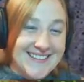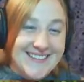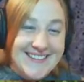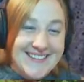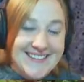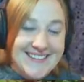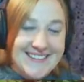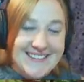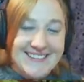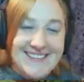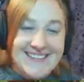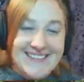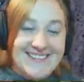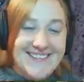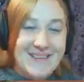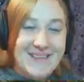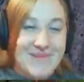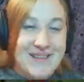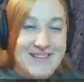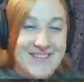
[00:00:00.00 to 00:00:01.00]
They're not
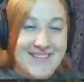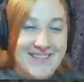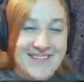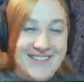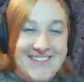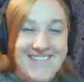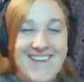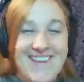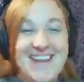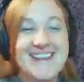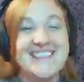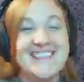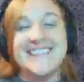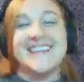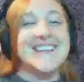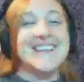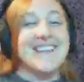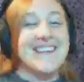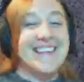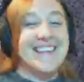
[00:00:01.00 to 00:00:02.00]
real people. Come on,
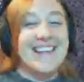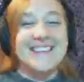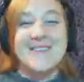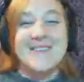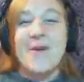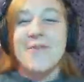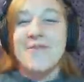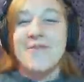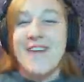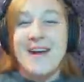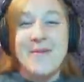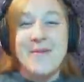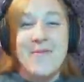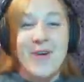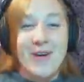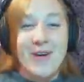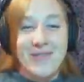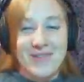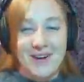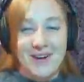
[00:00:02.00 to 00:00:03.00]
children, let's go find
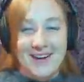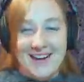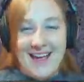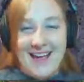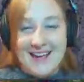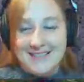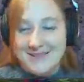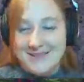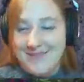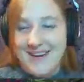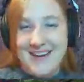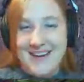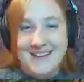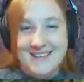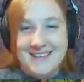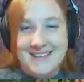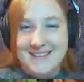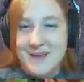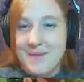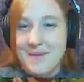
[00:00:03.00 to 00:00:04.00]
more of your
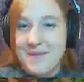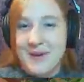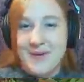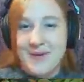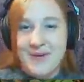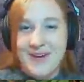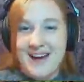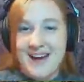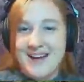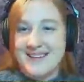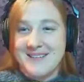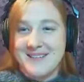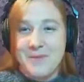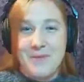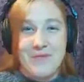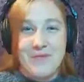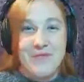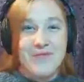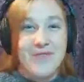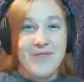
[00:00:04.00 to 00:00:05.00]
classmates. It's gonna be great. It's gonna
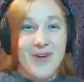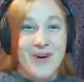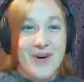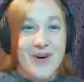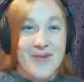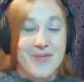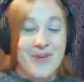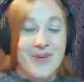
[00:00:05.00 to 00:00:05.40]
be fun.